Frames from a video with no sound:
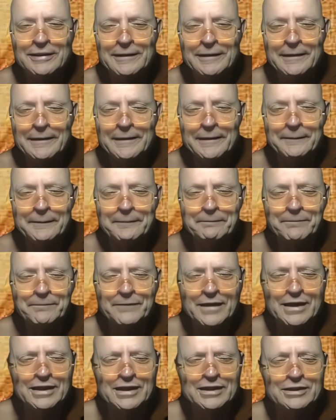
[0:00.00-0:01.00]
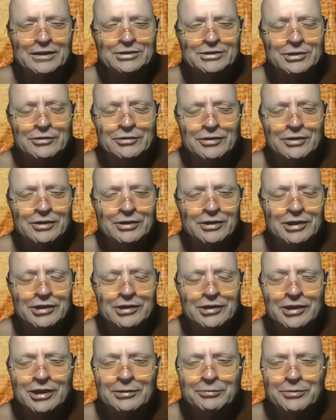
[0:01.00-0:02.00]
Um, so there are
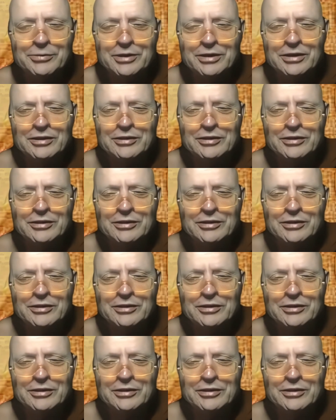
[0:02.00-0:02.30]
a number